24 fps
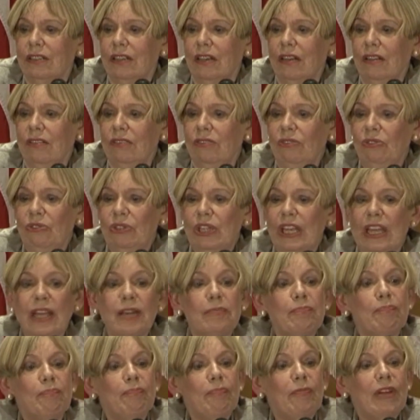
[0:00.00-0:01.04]
old
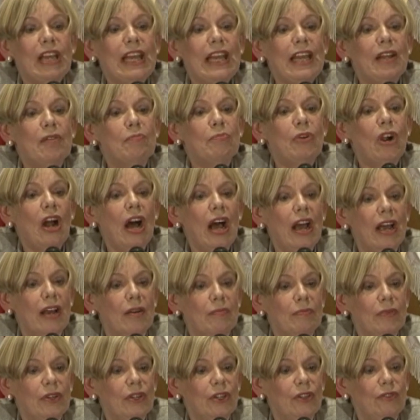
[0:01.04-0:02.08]
King, King
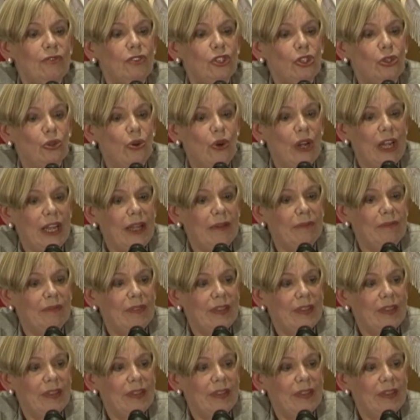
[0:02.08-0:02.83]
Priam of Troy